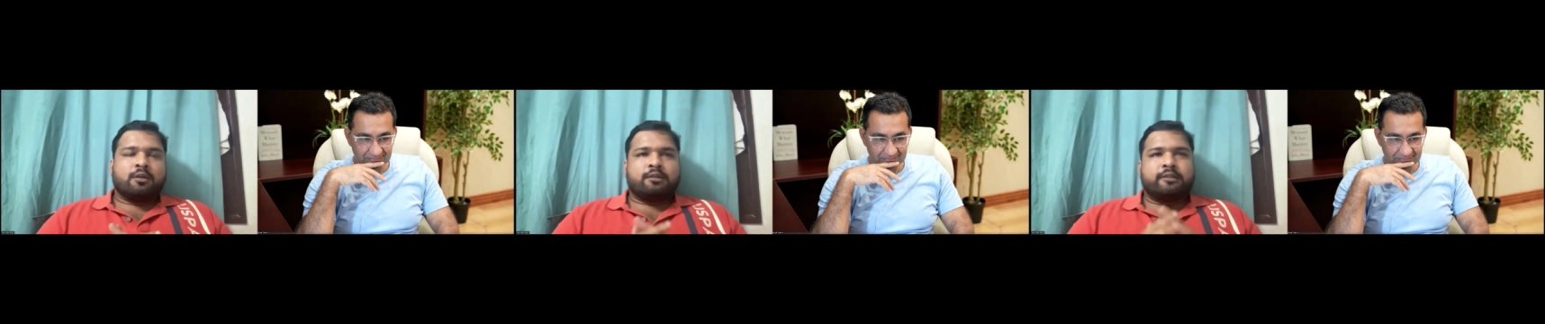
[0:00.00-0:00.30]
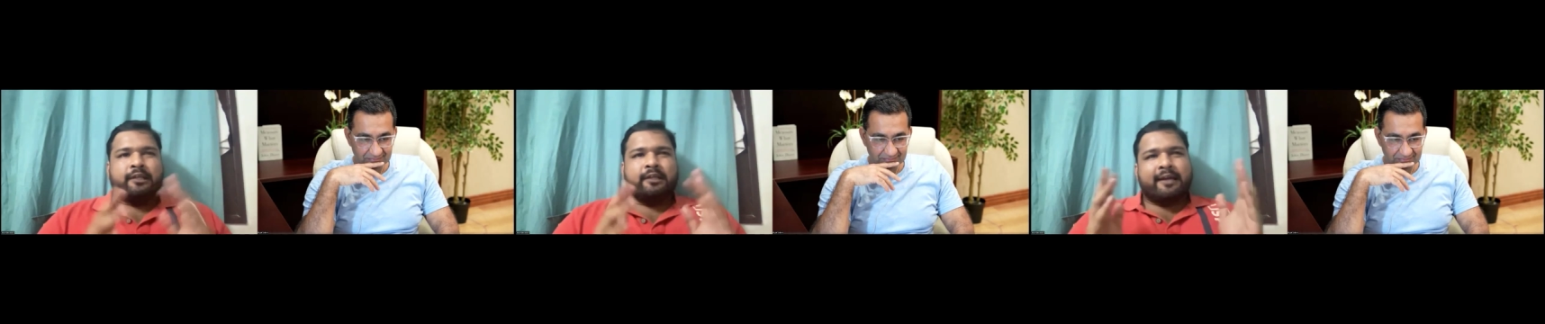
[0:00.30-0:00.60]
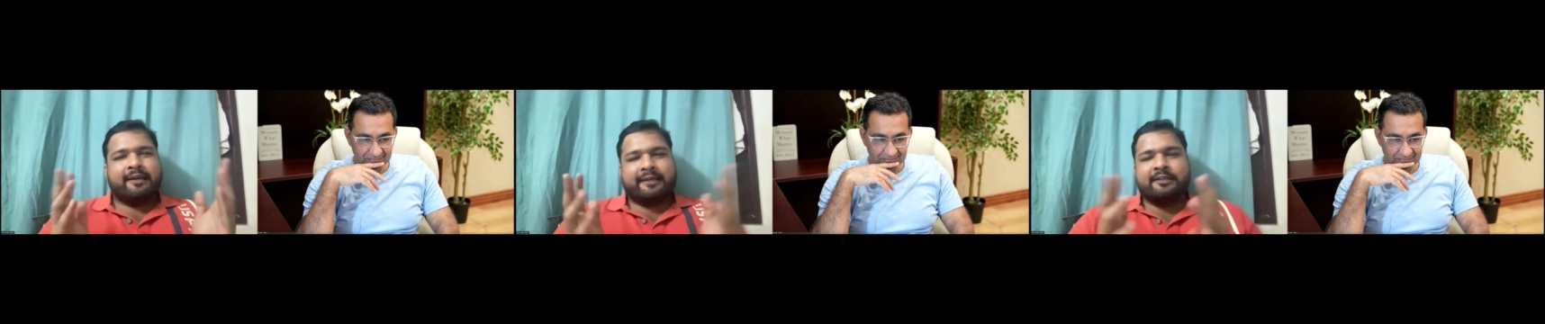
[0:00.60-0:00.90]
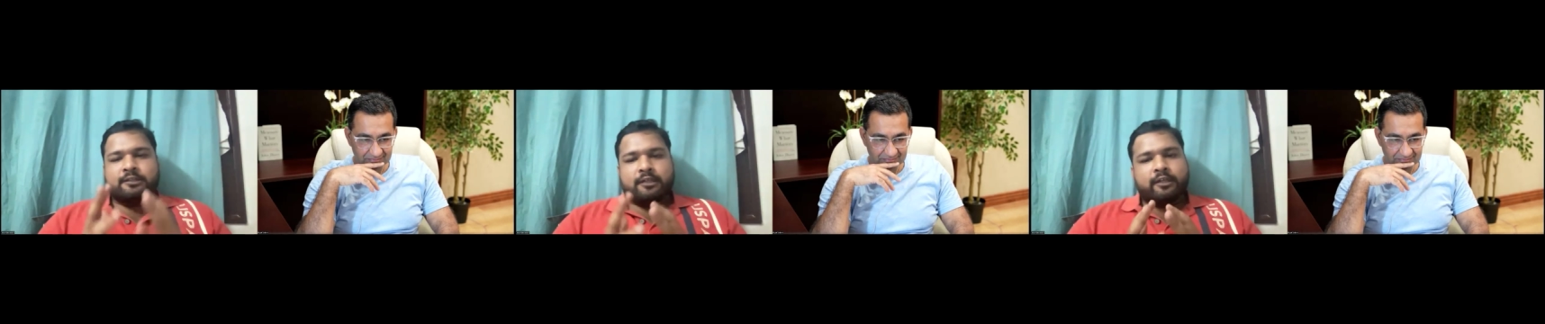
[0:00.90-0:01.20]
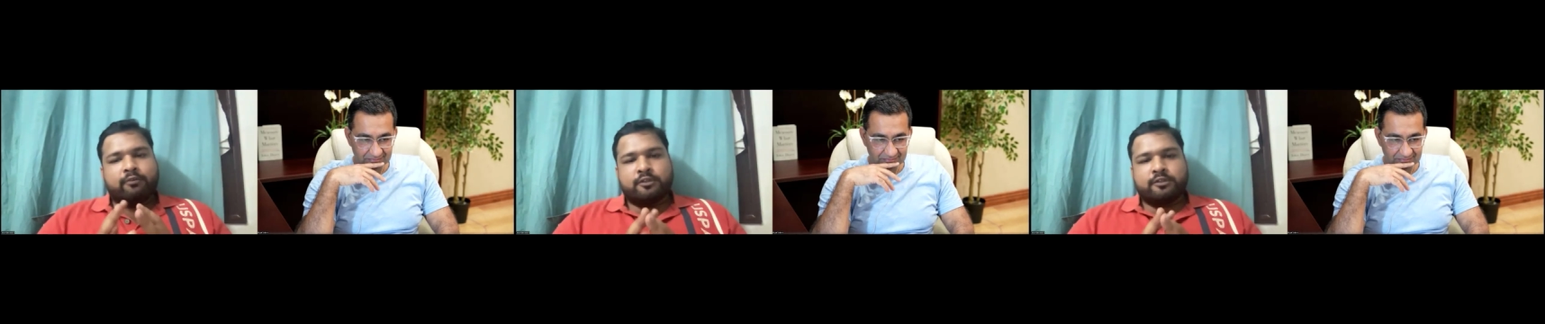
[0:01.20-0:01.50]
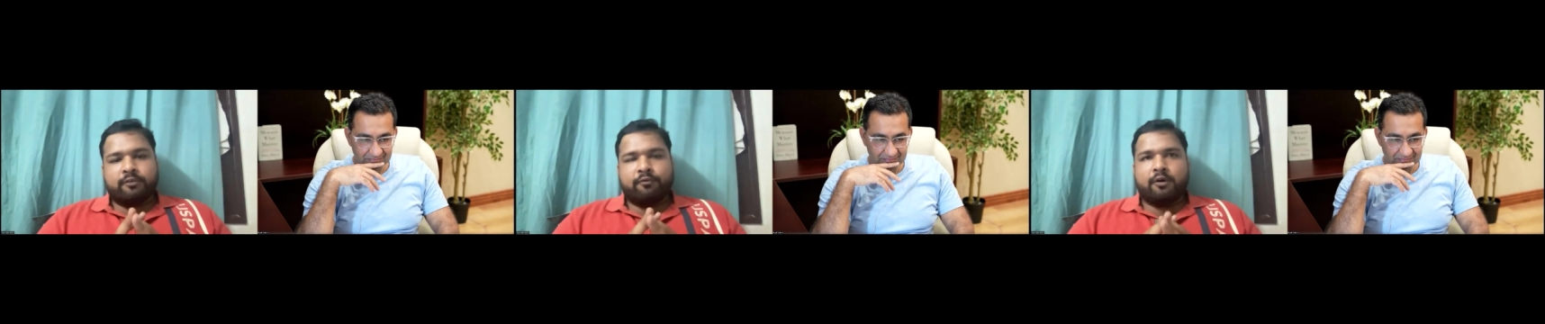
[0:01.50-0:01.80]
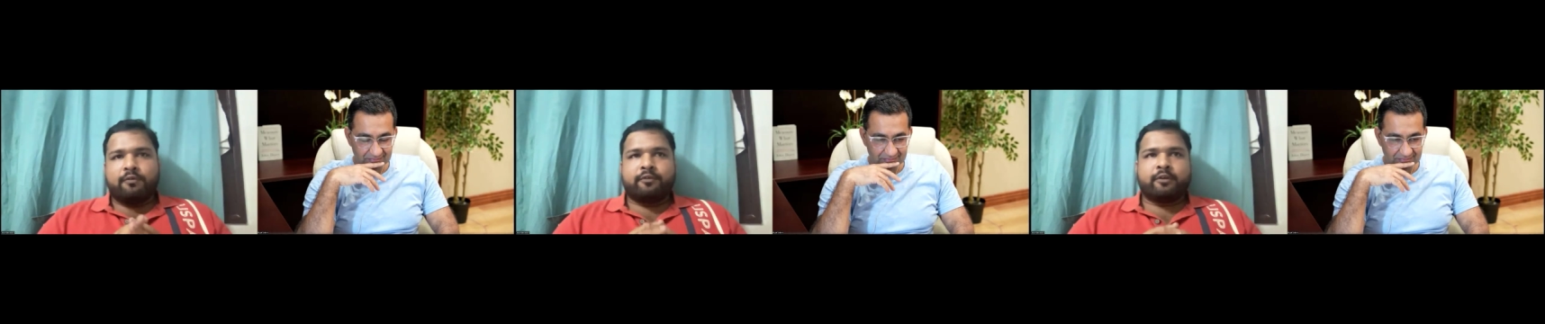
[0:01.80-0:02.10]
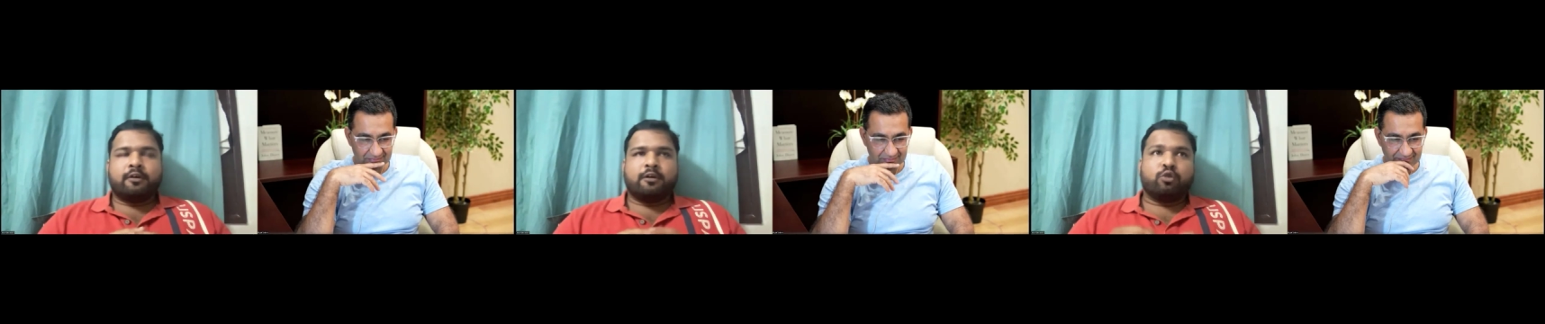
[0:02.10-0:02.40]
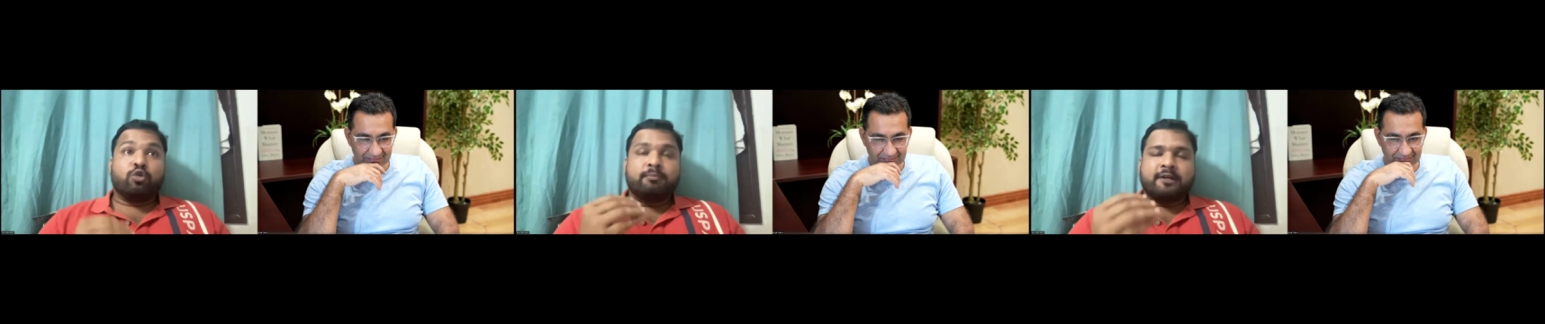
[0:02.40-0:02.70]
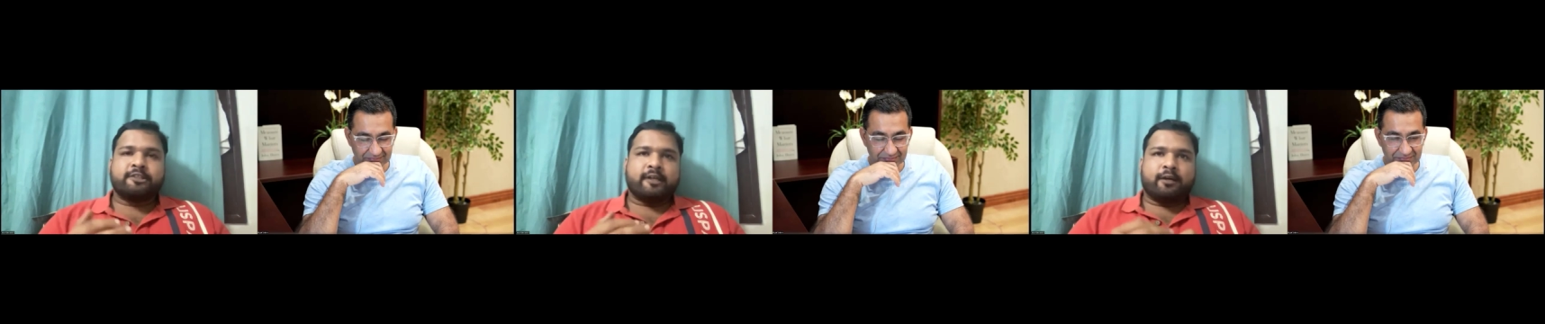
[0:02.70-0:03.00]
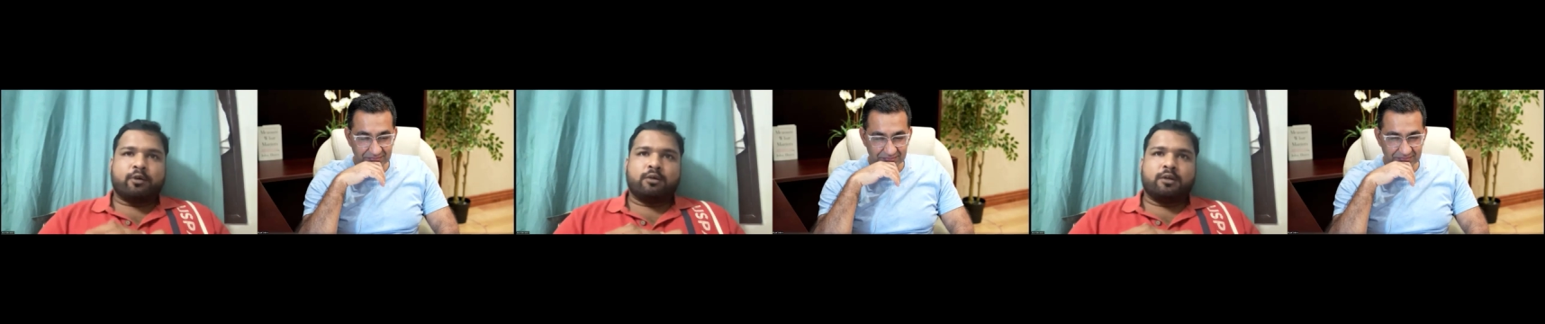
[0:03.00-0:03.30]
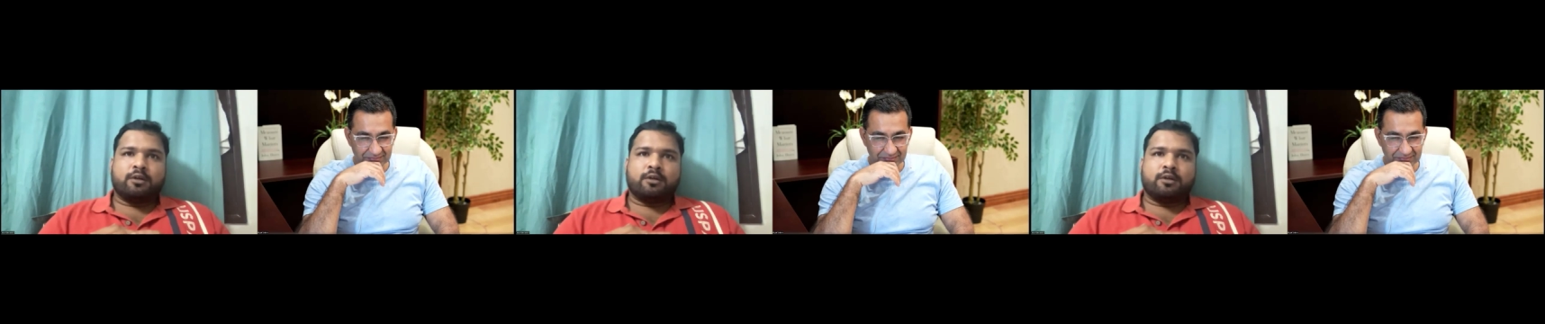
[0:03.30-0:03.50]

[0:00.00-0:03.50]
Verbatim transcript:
Speaker 1: the entire study was revolved uh, too much around